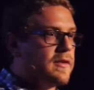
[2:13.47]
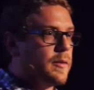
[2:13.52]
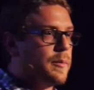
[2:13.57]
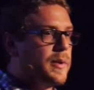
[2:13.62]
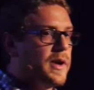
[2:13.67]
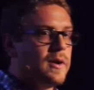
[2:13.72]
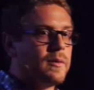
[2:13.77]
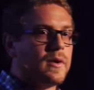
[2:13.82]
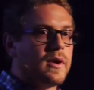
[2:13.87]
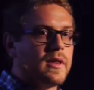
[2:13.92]
It's a
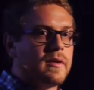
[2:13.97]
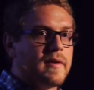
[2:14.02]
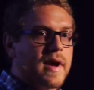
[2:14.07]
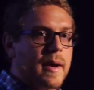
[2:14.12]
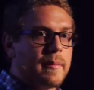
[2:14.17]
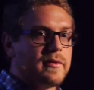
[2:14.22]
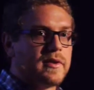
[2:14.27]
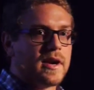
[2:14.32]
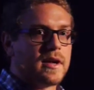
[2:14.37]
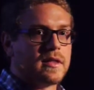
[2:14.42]
big world of
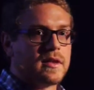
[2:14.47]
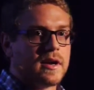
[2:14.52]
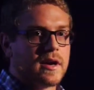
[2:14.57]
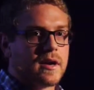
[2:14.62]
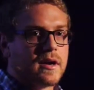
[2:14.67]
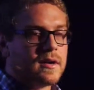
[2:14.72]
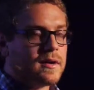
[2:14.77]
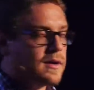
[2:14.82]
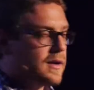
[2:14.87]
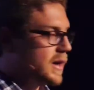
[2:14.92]
apps out
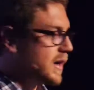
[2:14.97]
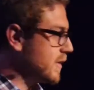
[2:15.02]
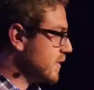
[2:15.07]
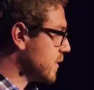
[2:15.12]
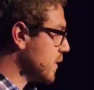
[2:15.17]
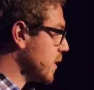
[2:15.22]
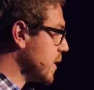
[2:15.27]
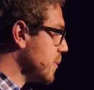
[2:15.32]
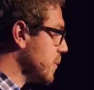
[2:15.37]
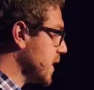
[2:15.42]
there, and it's
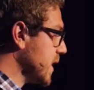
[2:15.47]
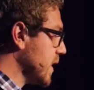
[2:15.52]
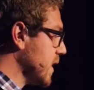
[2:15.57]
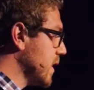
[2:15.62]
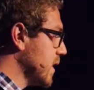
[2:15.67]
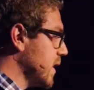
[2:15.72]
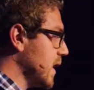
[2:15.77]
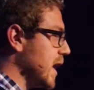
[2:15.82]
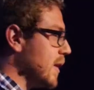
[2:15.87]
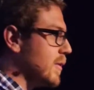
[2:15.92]
growing
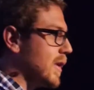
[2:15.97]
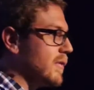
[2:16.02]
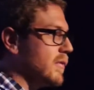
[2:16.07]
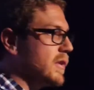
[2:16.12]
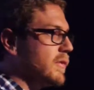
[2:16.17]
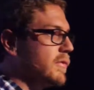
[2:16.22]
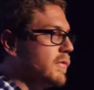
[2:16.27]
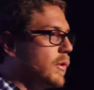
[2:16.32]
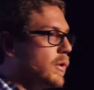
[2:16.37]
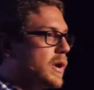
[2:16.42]
bigger at
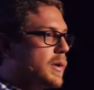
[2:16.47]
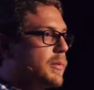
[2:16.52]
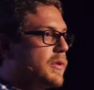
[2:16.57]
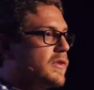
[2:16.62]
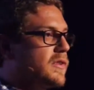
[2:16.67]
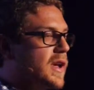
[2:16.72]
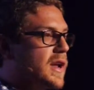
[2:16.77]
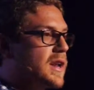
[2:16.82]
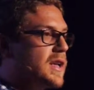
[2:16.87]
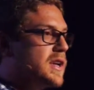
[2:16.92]
roughly
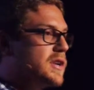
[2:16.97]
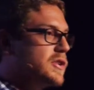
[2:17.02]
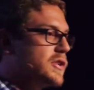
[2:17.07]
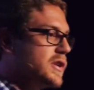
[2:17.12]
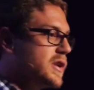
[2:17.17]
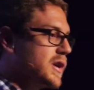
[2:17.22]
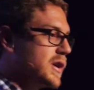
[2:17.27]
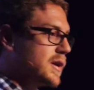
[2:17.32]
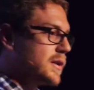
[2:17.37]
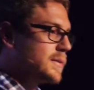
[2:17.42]
40%
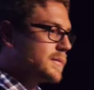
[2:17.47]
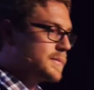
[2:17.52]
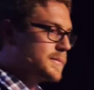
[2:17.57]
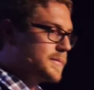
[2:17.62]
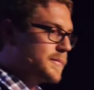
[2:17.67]
each year.